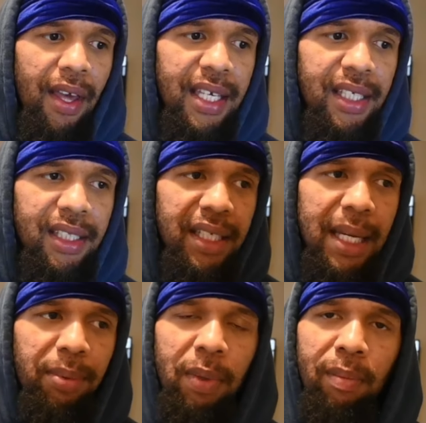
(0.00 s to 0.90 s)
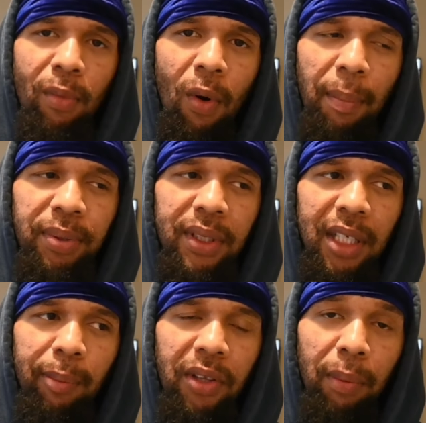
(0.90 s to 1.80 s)
seemed to be more upset
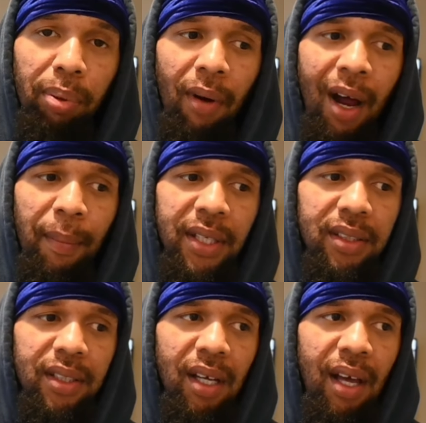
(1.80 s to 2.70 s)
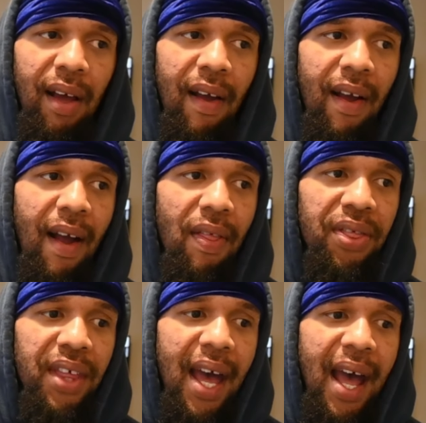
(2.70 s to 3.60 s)
about the promise
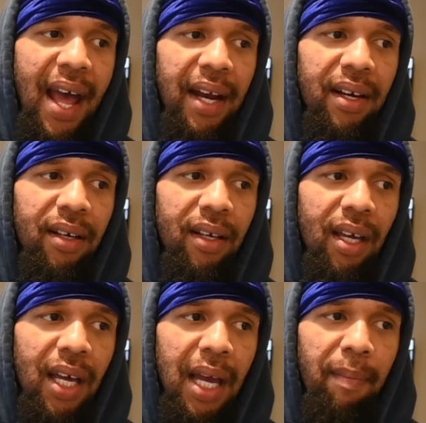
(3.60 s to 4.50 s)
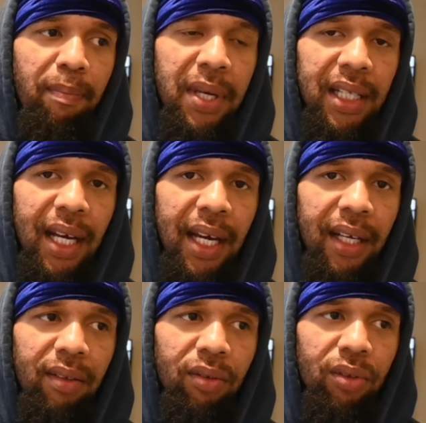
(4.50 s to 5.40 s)
than him being like,
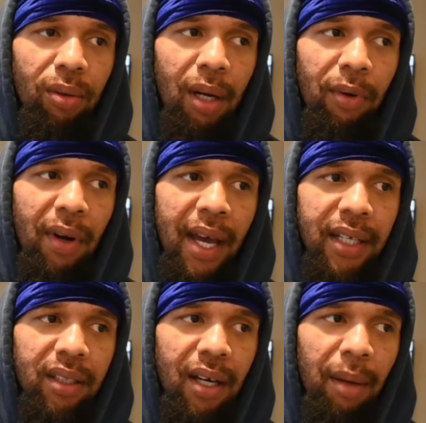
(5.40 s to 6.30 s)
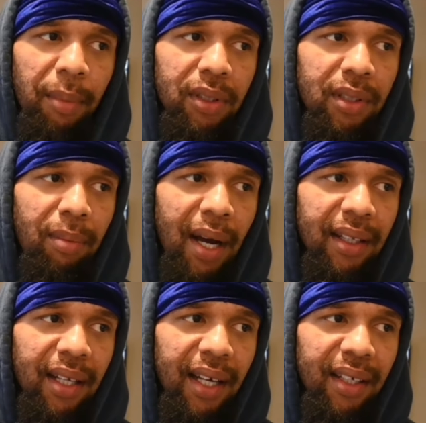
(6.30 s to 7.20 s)
Traumerei has come into my
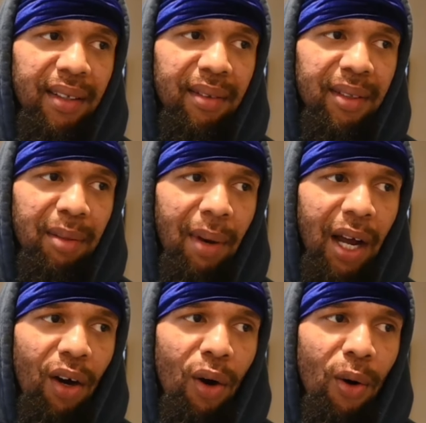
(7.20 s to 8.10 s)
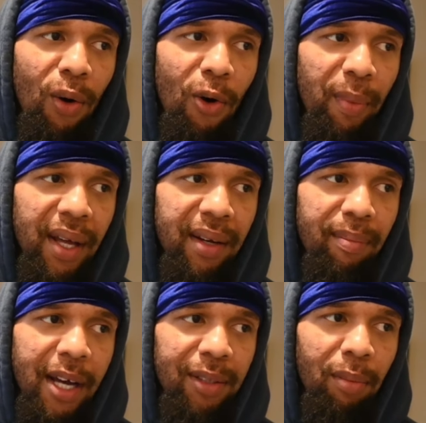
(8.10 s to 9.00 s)
home and
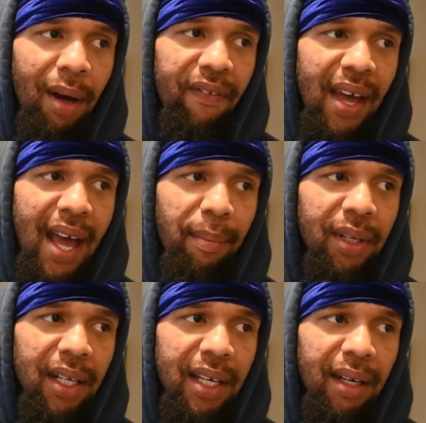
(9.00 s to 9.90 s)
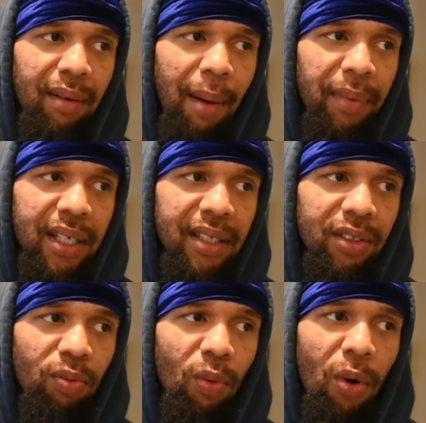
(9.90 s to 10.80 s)
messed with my family and got me in this
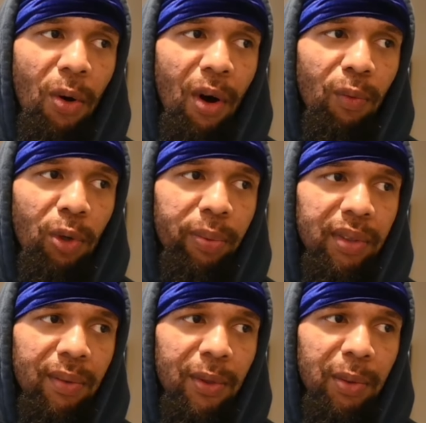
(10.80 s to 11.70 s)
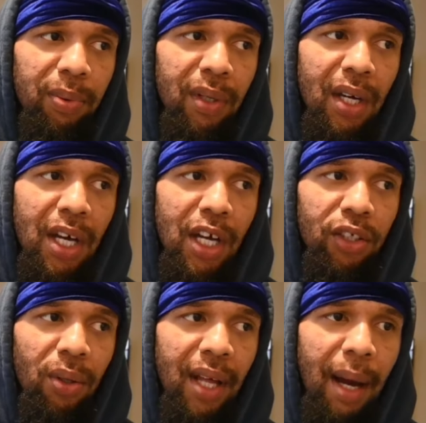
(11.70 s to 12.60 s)
war, whoop-de-whoop.
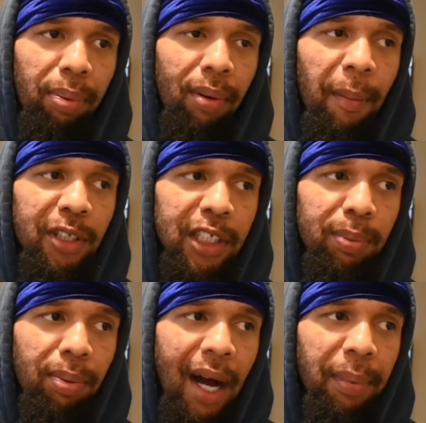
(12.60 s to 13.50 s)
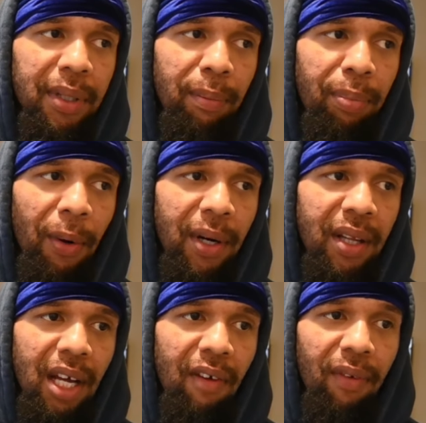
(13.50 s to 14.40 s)
So that promise is probably an important
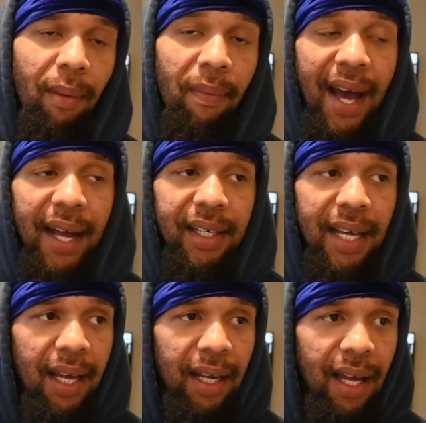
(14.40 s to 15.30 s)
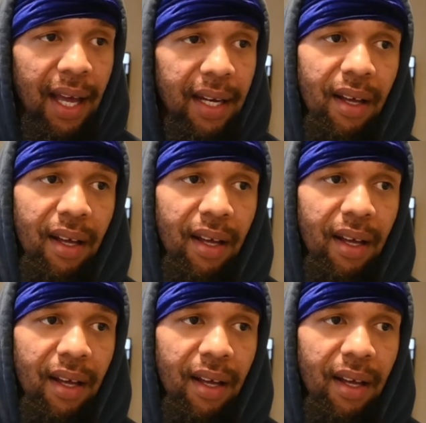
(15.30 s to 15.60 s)
thing from that day again.